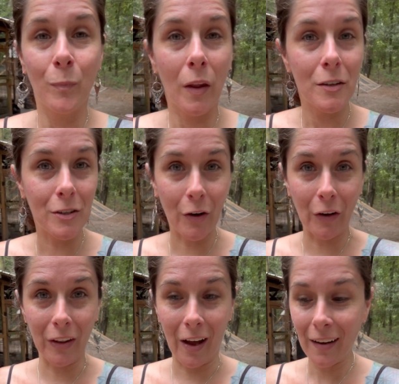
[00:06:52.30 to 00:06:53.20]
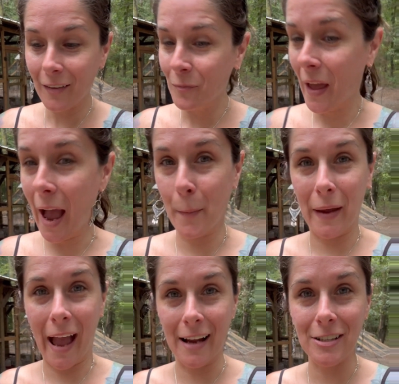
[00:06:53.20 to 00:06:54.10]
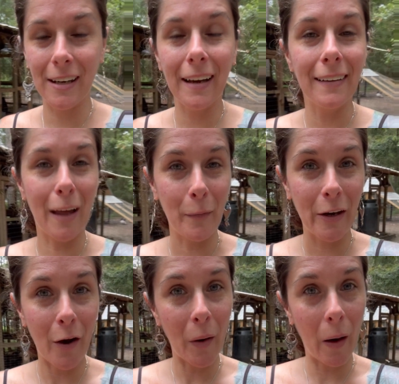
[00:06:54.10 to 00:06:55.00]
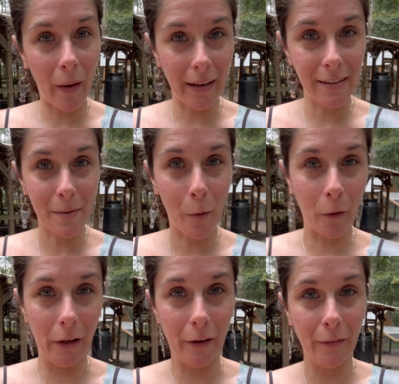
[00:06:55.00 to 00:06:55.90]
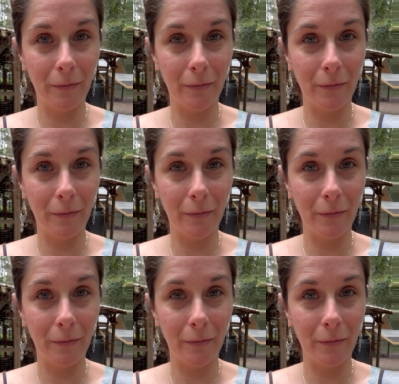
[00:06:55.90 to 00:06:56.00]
So good luck, happy hatching. Let me know how I can support you.